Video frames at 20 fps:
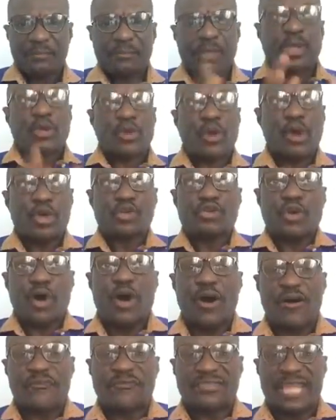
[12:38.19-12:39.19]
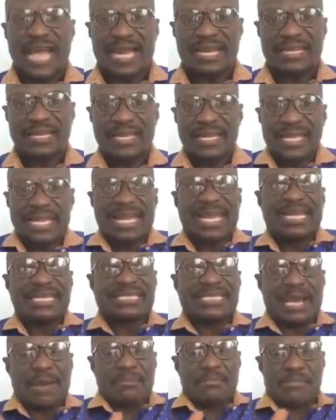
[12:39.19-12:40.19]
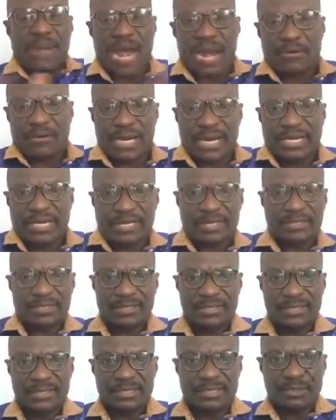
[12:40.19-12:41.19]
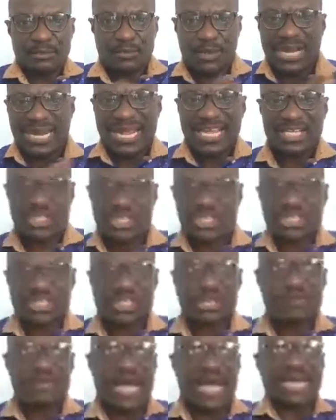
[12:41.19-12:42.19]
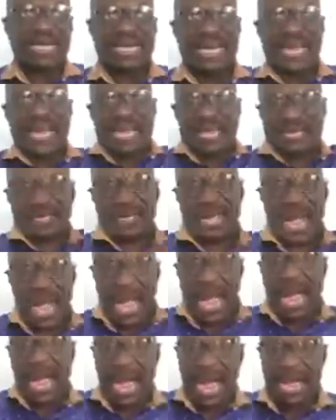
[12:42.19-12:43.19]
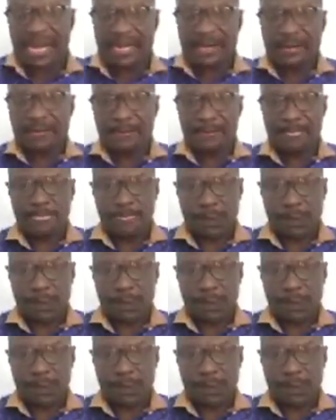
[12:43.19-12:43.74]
because of that intermarried relationship that they had,